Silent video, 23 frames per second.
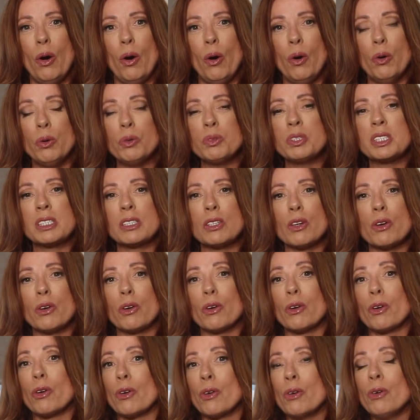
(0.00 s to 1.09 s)

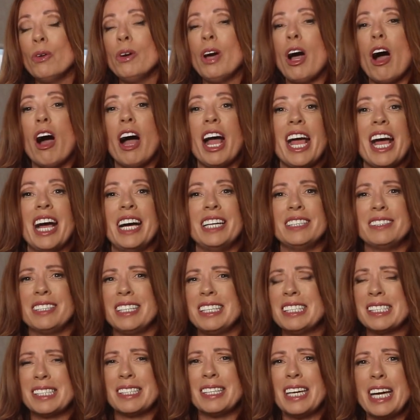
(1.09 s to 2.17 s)
Also, I had
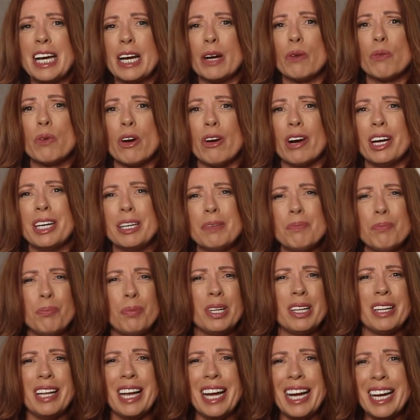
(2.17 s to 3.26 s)
this thing where I didn't
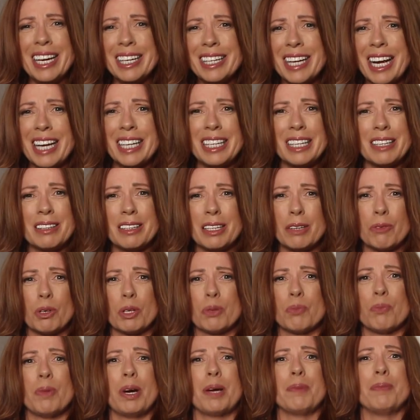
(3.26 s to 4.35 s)
plan anything
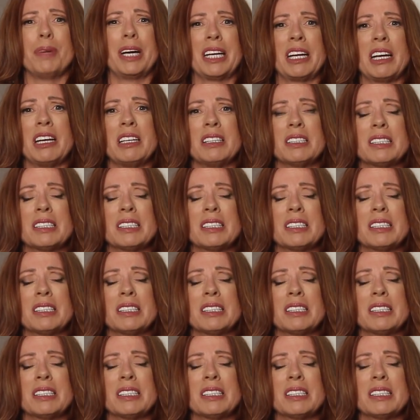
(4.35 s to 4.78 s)
with my money,